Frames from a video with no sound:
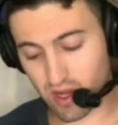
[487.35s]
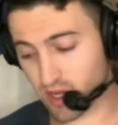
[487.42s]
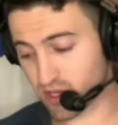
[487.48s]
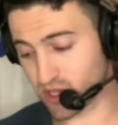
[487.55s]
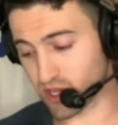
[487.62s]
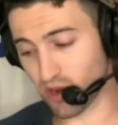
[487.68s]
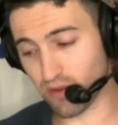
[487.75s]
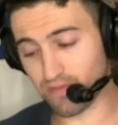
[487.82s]

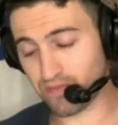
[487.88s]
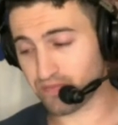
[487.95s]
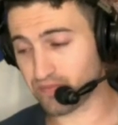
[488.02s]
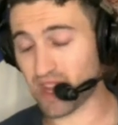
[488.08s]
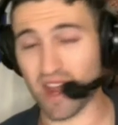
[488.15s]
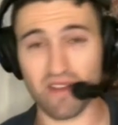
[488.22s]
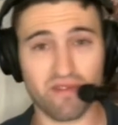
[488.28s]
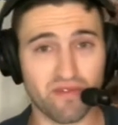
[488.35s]
So
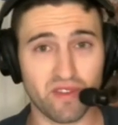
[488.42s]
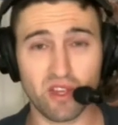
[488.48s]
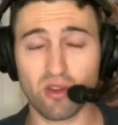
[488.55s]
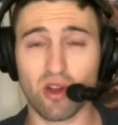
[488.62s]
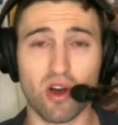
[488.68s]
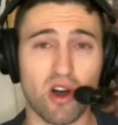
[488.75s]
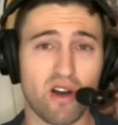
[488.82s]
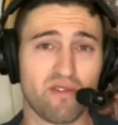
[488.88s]
I feel
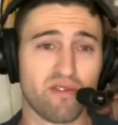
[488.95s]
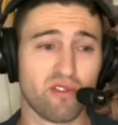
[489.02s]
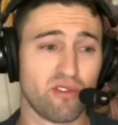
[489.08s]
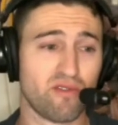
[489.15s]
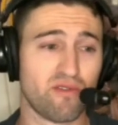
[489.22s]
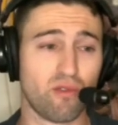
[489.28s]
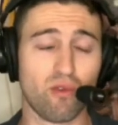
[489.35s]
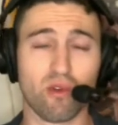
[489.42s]
awful
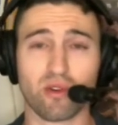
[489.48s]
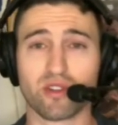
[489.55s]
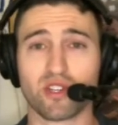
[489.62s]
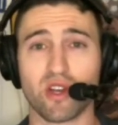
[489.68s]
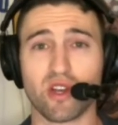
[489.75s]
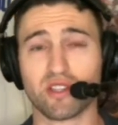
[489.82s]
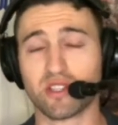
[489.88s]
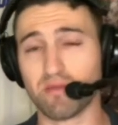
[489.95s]
for
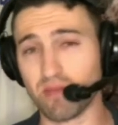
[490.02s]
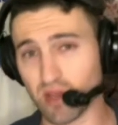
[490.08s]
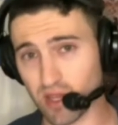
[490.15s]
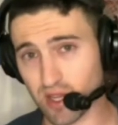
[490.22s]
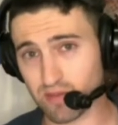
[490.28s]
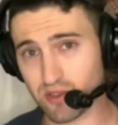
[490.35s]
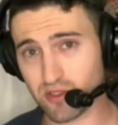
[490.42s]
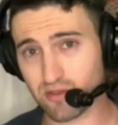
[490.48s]
Chauncey
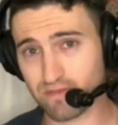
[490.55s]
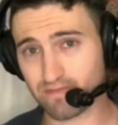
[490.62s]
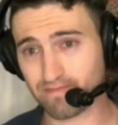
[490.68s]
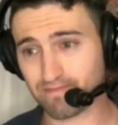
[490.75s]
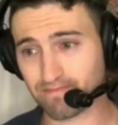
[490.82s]
Billups